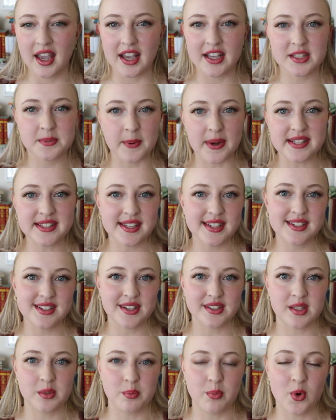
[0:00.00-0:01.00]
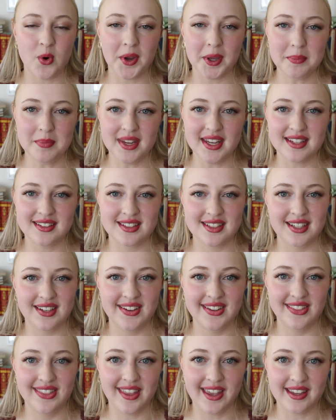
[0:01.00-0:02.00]
expressing disappointment
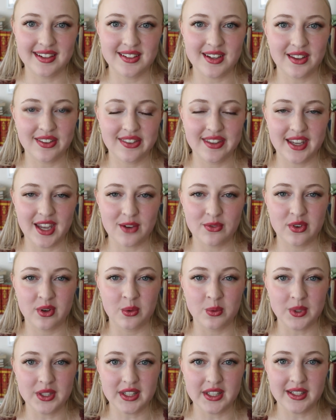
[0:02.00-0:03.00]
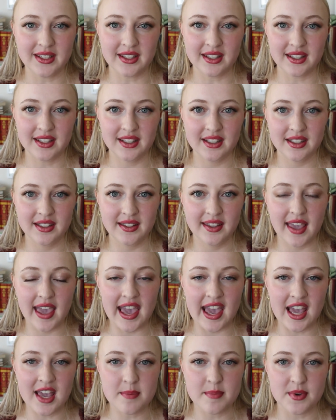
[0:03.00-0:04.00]
that nothing ever really
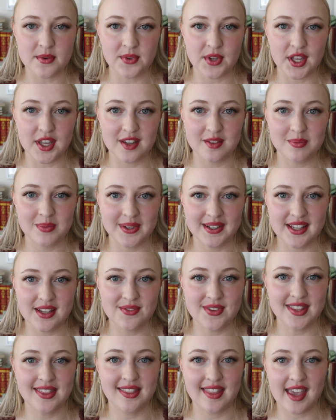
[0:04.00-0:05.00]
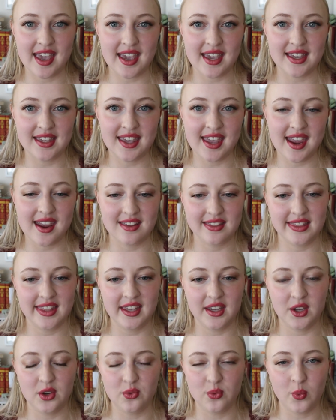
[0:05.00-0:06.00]
came of it, but even they can't
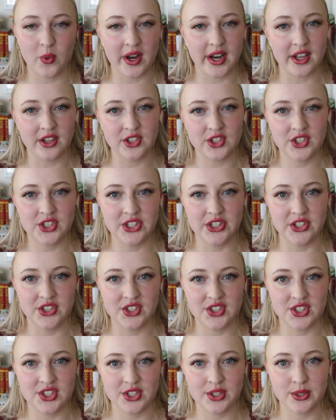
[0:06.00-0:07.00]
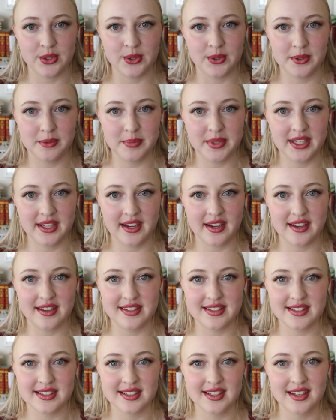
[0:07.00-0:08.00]
think of what else she could do
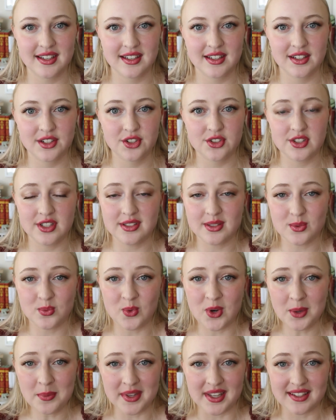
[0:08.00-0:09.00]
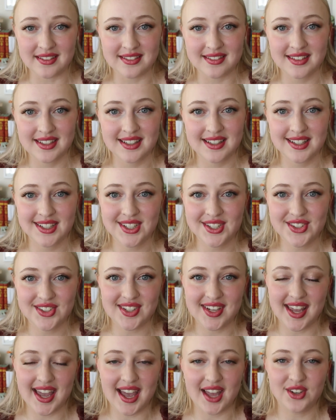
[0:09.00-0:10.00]
because she's a woman.
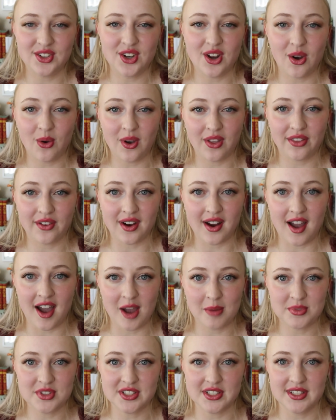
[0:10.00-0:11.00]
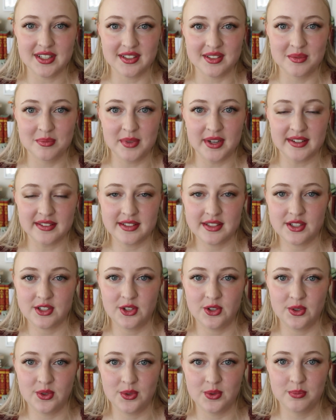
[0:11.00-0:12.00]
She had no other option but
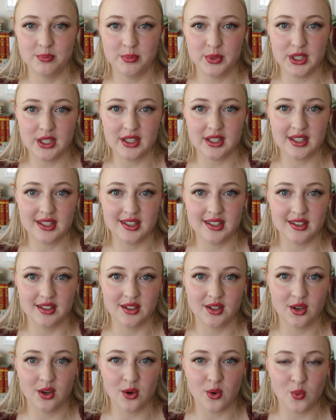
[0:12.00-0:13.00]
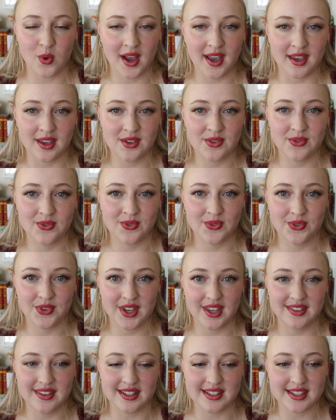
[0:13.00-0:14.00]
to be a wife,
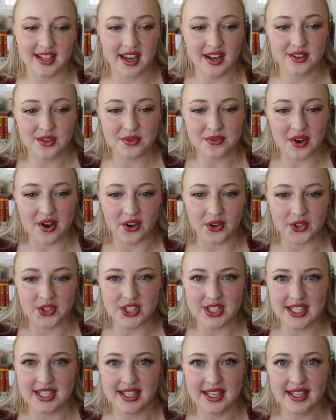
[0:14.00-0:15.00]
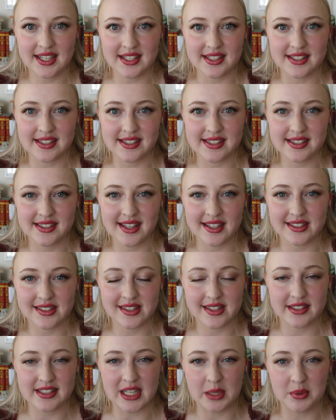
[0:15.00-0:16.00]
and that's kind of all she is.
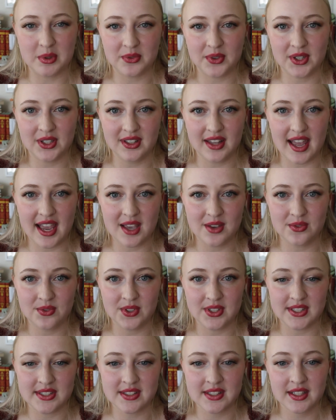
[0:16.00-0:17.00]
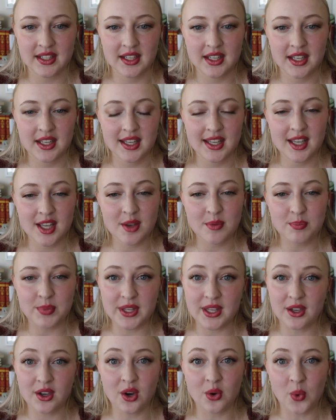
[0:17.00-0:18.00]
That's the sum of her life, is
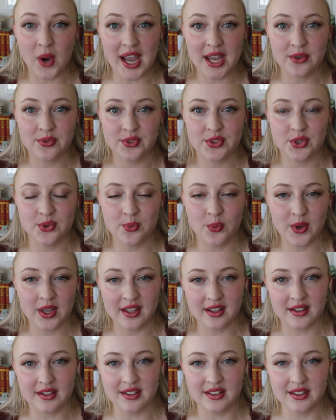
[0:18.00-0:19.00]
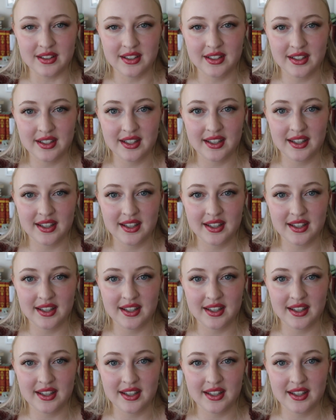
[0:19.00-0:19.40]
being a wife to Will,